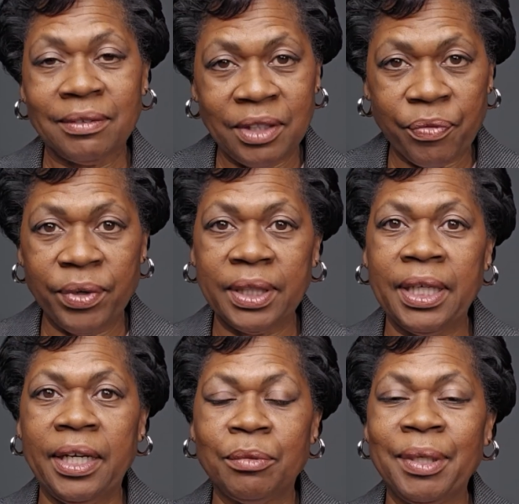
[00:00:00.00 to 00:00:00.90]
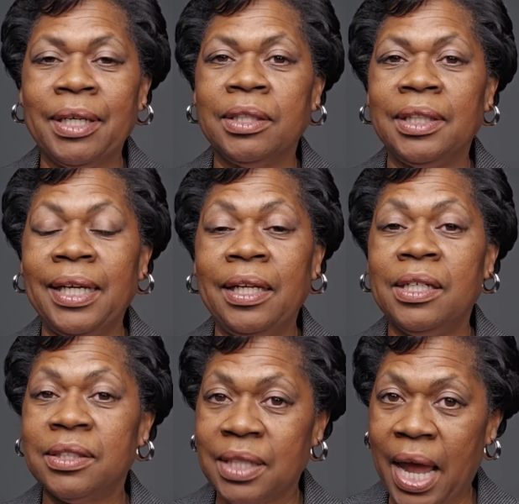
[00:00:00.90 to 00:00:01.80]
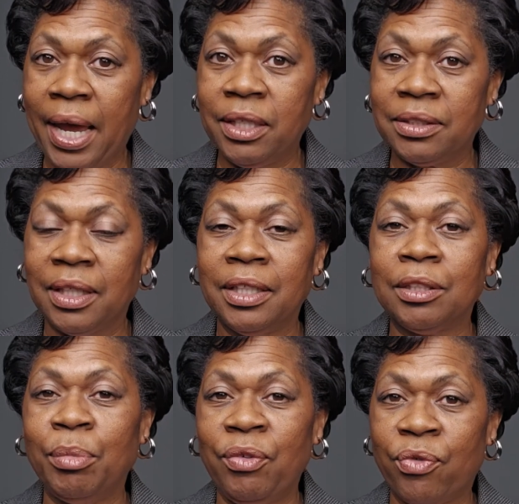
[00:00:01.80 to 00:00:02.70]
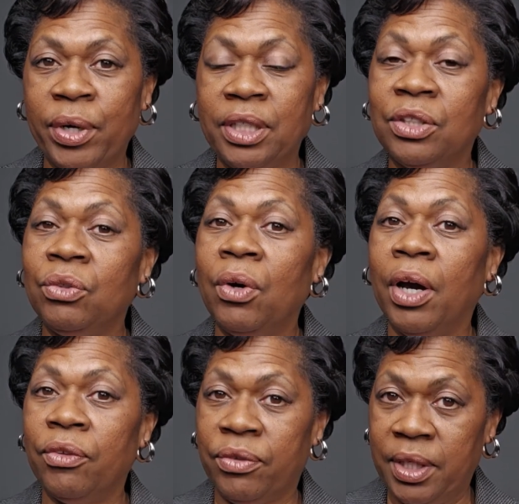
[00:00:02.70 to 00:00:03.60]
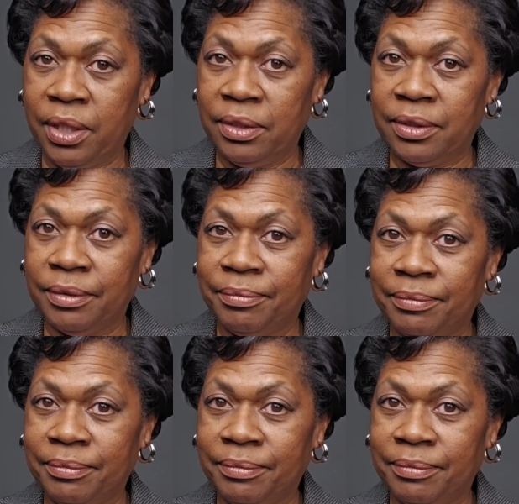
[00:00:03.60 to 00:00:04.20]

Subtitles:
different things, because it is nice to be free to do other things.